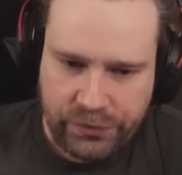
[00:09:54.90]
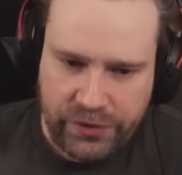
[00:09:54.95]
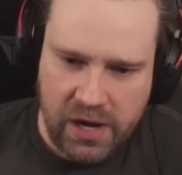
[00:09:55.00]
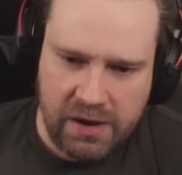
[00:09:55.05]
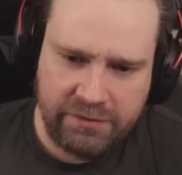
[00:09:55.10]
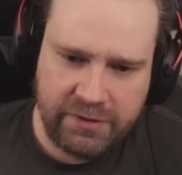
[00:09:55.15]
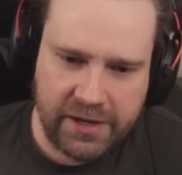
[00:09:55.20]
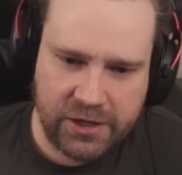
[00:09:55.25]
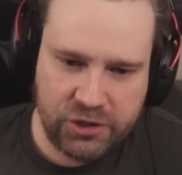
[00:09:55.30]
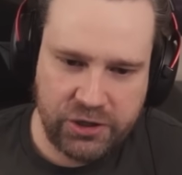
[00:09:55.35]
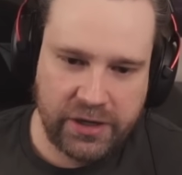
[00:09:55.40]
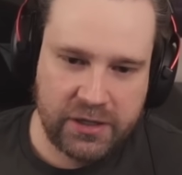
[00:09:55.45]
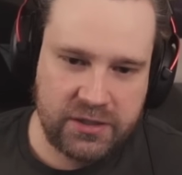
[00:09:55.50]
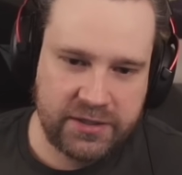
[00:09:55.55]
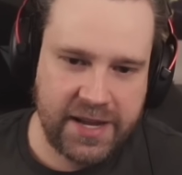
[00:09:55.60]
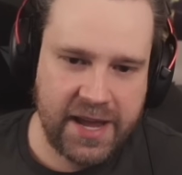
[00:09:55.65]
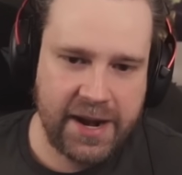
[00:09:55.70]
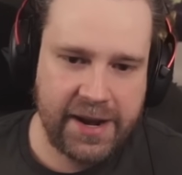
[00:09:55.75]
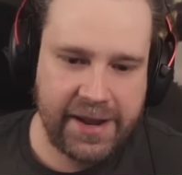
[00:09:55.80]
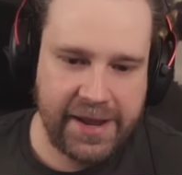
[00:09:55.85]
Affliction is,
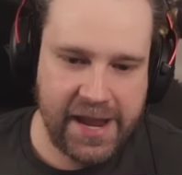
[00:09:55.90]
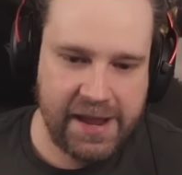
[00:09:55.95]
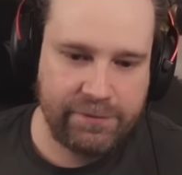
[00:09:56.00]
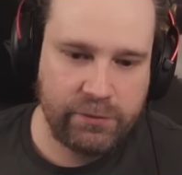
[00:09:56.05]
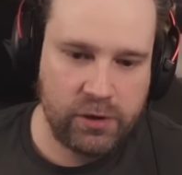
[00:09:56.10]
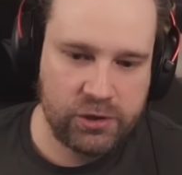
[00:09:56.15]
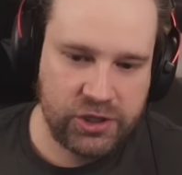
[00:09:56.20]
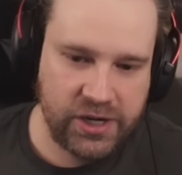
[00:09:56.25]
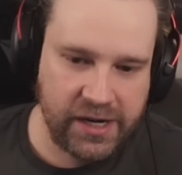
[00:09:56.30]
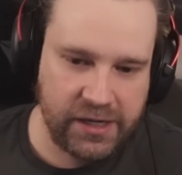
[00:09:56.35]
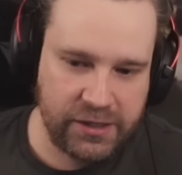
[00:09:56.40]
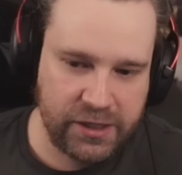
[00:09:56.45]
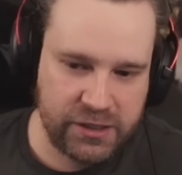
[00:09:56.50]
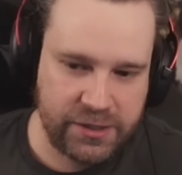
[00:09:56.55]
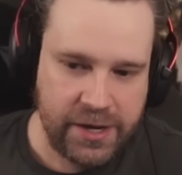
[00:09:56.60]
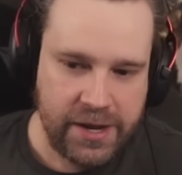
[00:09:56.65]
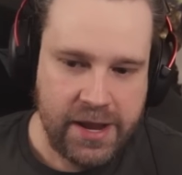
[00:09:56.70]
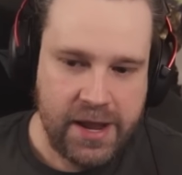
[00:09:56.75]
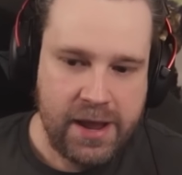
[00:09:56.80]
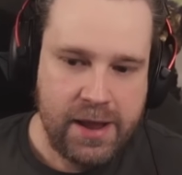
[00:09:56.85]
it's got a handful of
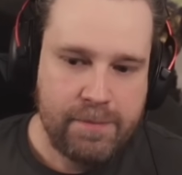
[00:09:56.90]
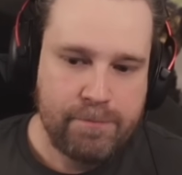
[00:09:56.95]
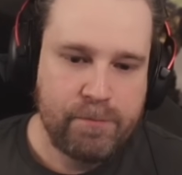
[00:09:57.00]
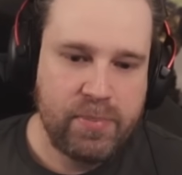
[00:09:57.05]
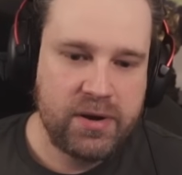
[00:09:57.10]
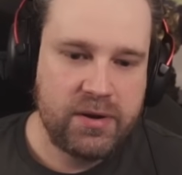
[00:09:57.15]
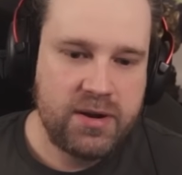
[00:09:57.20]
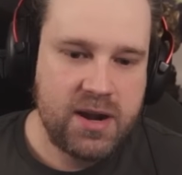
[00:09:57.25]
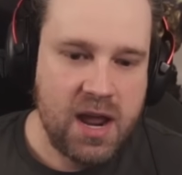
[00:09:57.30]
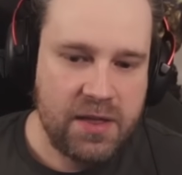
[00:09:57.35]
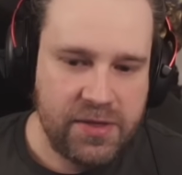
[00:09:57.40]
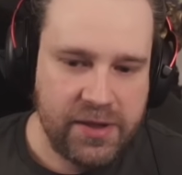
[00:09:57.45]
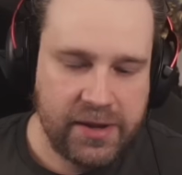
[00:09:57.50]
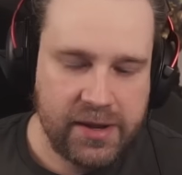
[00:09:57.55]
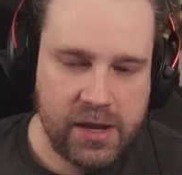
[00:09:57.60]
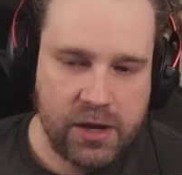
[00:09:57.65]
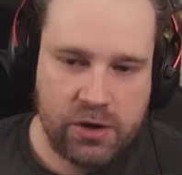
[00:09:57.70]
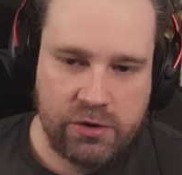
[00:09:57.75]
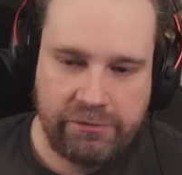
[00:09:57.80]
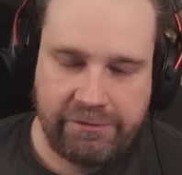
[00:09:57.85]
changes. but nothing
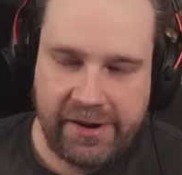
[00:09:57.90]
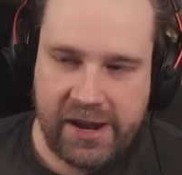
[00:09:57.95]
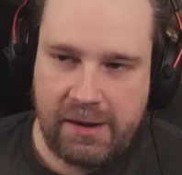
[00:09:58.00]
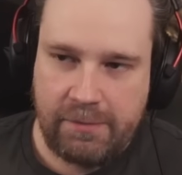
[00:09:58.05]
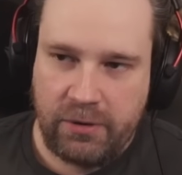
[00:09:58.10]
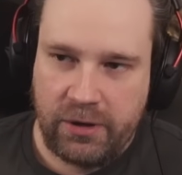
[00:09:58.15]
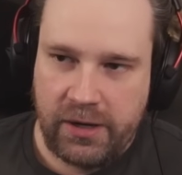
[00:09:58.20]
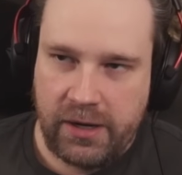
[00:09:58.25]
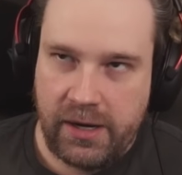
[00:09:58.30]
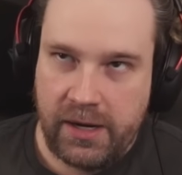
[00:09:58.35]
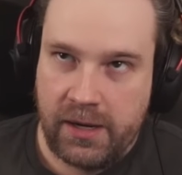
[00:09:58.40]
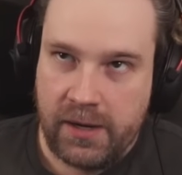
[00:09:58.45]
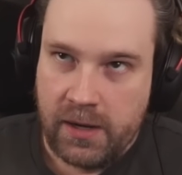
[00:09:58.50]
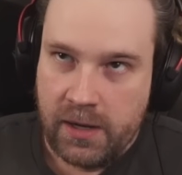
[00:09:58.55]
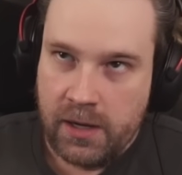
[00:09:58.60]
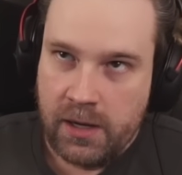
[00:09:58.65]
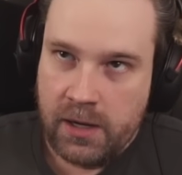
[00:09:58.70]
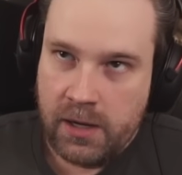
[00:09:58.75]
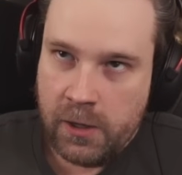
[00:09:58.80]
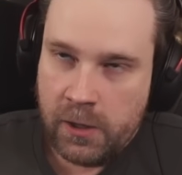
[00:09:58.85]
incredibly
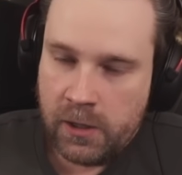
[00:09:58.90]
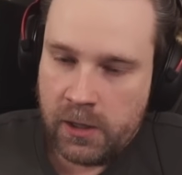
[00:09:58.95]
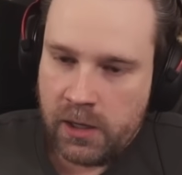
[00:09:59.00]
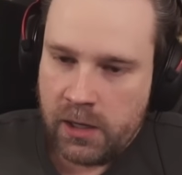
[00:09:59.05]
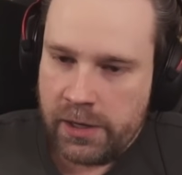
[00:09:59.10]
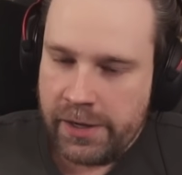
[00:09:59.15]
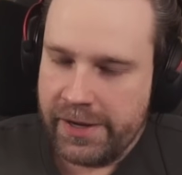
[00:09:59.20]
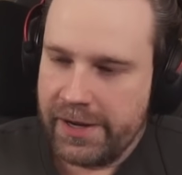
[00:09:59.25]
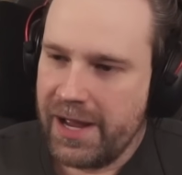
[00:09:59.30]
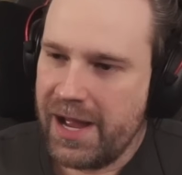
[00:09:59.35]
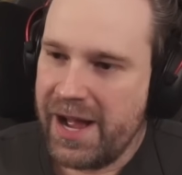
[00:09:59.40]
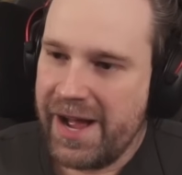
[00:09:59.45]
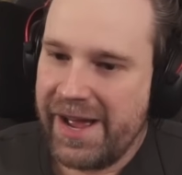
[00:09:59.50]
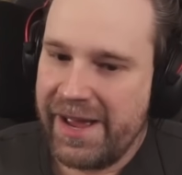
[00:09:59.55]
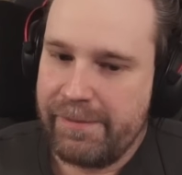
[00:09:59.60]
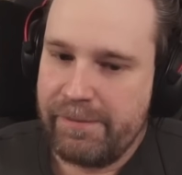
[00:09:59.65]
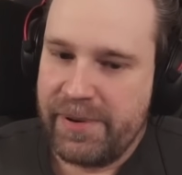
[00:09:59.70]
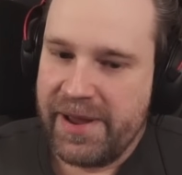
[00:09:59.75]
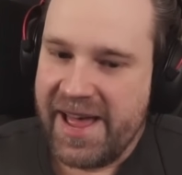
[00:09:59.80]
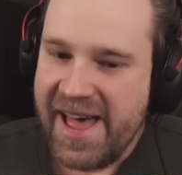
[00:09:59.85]

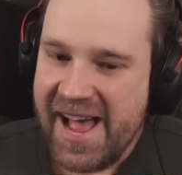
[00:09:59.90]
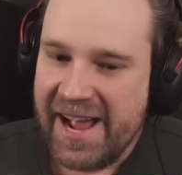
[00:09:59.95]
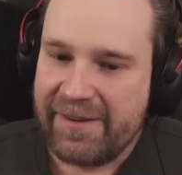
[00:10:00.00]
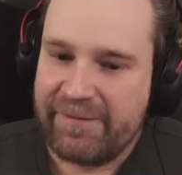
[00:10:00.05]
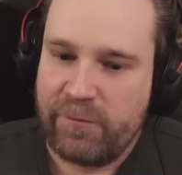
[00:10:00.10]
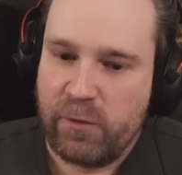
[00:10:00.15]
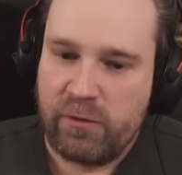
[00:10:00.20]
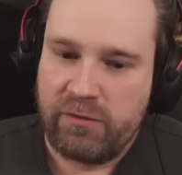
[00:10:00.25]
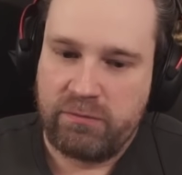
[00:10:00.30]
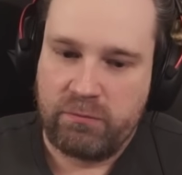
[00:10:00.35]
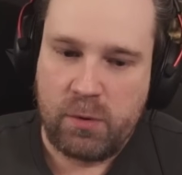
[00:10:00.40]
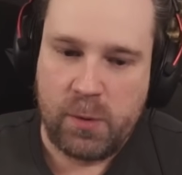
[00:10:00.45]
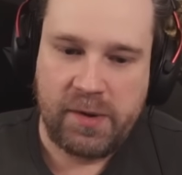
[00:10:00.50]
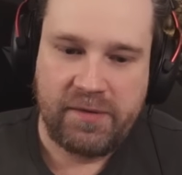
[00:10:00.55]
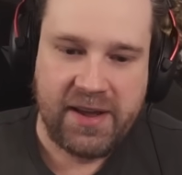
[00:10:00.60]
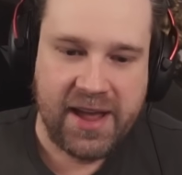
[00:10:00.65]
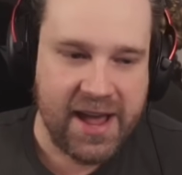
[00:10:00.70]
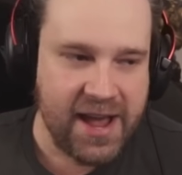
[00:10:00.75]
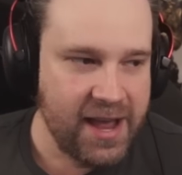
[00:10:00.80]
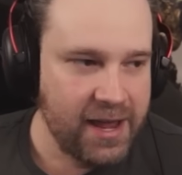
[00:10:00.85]
impactful from what
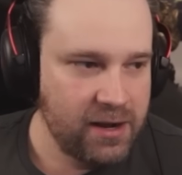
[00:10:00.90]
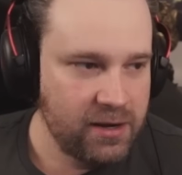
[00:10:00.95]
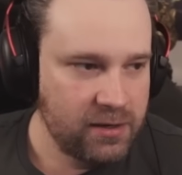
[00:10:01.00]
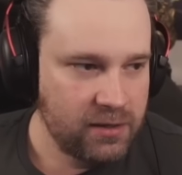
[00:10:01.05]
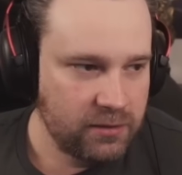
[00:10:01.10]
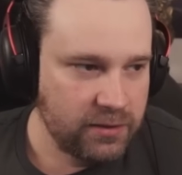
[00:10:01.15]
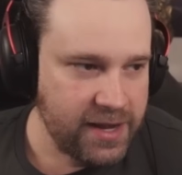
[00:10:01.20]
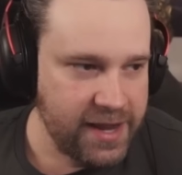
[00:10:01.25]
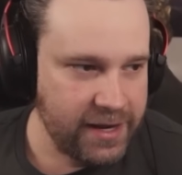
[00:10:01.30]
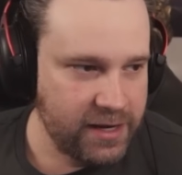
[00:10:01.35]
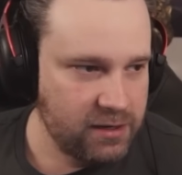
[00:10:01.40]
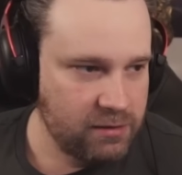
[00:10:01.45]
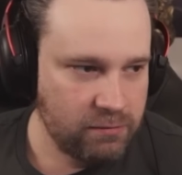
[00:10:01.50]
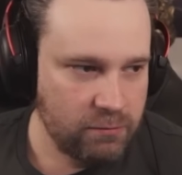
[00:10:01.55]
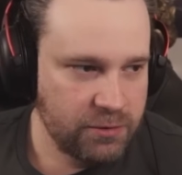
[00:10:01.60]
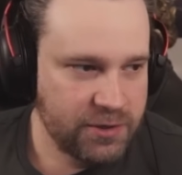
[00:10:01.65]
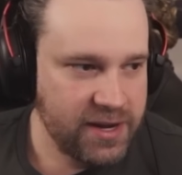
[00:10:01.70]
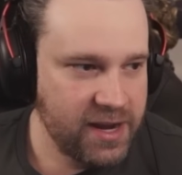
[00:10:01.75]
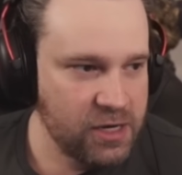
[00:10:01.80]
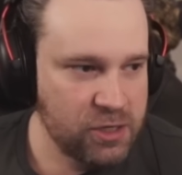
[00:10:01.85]
we've had like
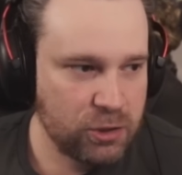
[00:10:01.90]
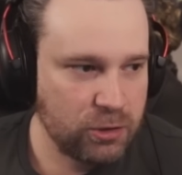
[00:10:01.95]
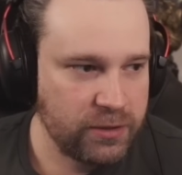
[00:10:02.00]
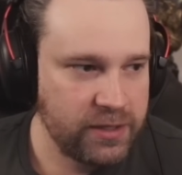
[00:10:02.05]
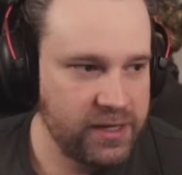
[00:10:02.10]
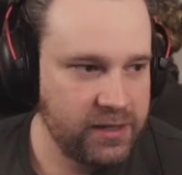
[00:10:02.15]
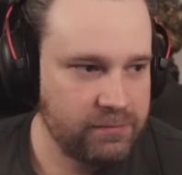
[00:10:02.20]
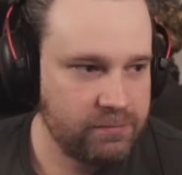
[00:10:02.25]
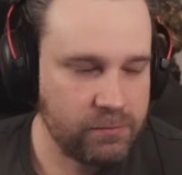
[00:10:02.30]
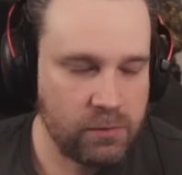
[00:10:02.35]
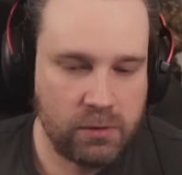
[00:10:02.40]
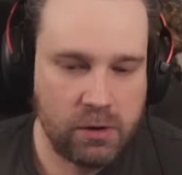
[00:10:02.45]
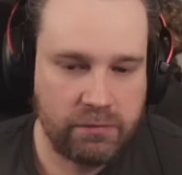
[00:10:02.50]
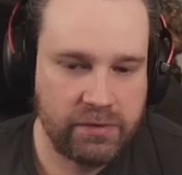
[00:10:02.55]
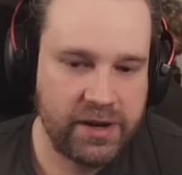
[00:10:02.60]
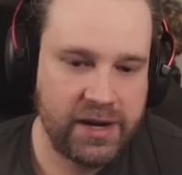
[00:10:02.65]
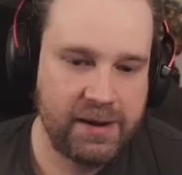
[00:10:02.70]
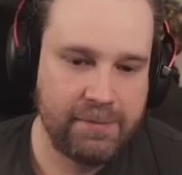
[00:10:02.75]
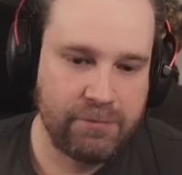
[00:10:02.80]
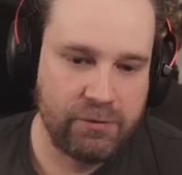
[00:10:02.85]
rotationally
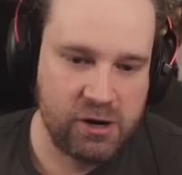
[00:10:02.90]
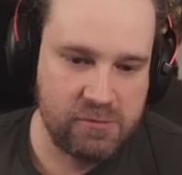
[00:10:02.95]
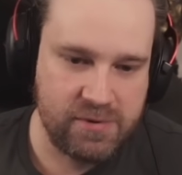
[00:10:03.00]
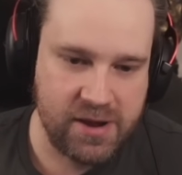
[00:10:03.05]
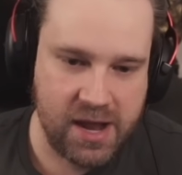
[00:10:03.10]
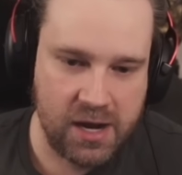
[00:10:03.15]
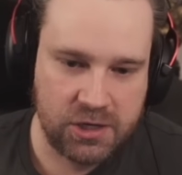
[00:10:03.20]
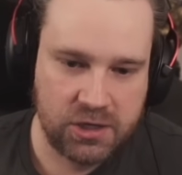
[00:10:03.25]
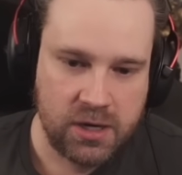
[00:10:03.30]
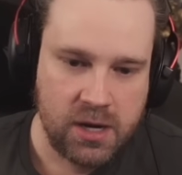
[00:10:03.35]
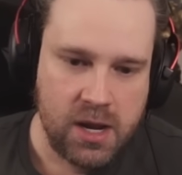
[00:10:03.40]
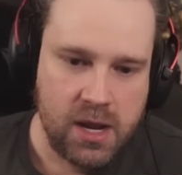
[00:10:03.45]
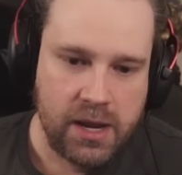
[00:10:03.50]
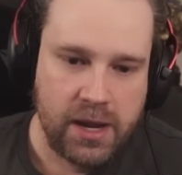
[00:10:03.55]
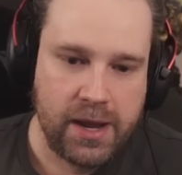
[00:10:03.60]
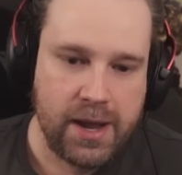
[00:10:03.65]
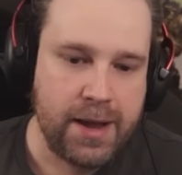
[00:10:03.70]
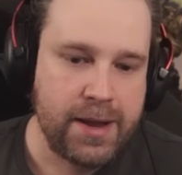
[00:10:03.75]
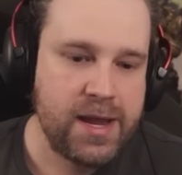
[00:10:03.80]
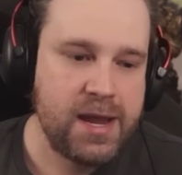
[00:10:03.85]
already in pre-patch.
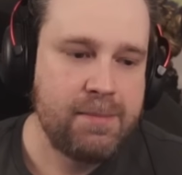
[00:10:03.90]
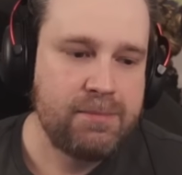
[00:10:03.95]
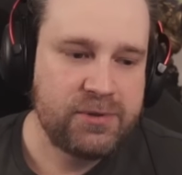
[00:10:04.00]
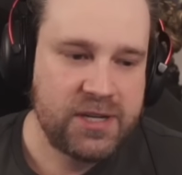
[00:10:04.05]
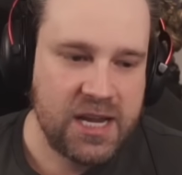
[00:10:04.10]
Imp